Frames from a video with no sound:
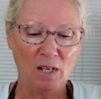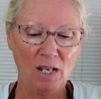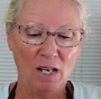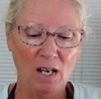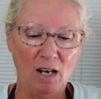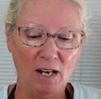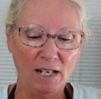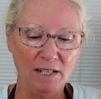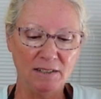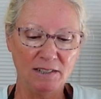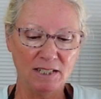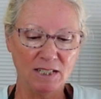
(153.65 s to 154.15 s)

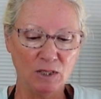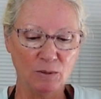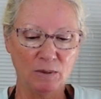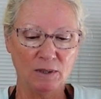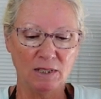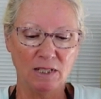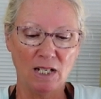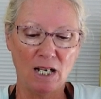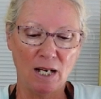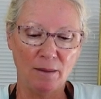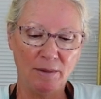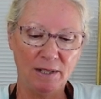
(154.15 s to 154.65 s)
All right, this one
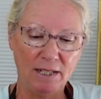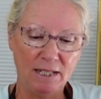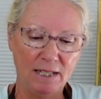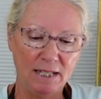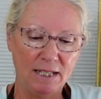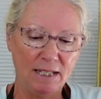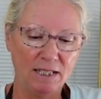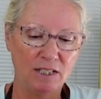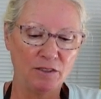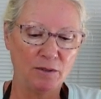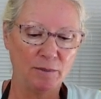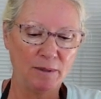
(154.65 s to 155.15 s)
comment
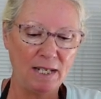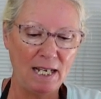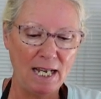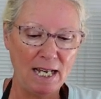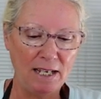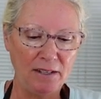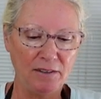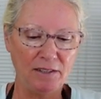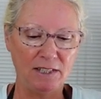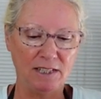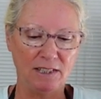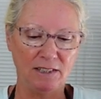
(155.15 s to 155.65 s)
is from
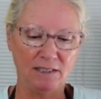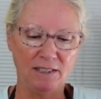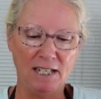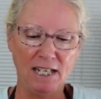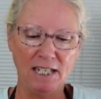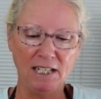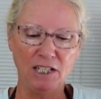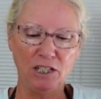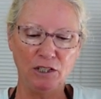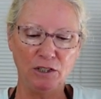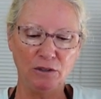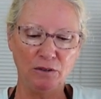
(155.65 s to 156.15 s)
Kathy.
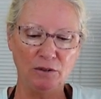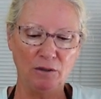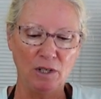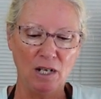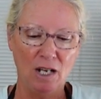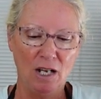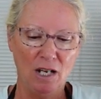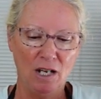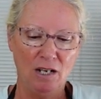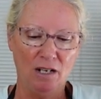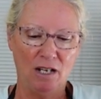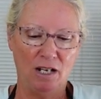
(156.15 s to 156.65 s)
Thank you
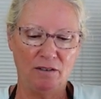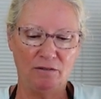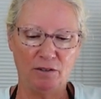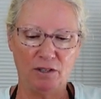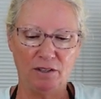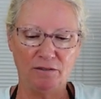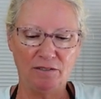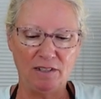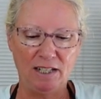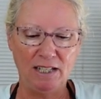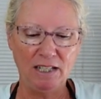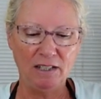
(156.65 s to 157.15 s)
for
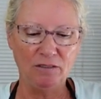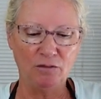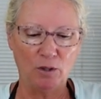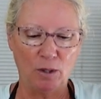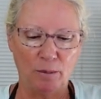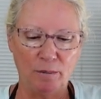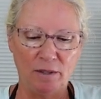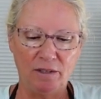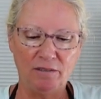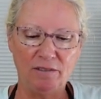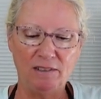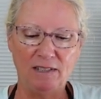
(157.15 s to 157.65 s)
a very
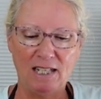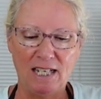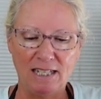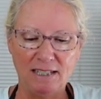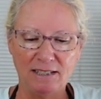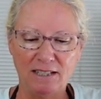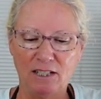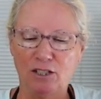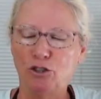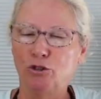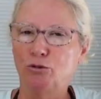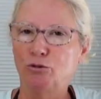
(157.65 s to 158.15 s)
informative
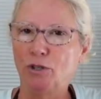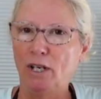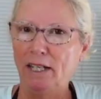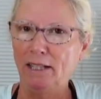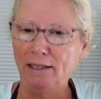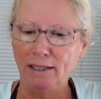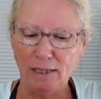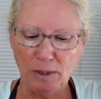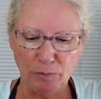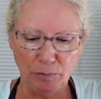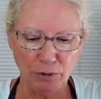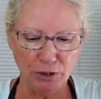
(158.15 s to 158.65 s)
lesson.
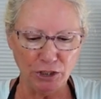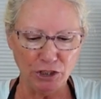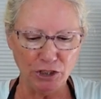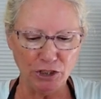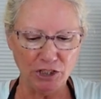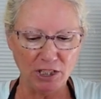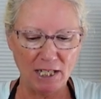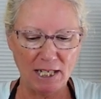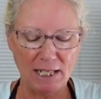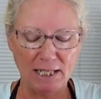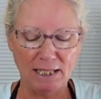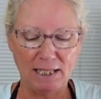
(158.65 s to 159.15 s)
Greatly
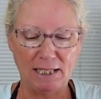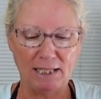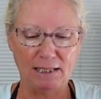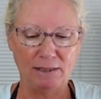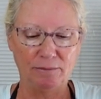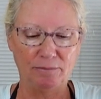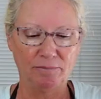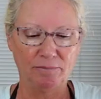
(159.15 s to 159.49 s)
appreciated.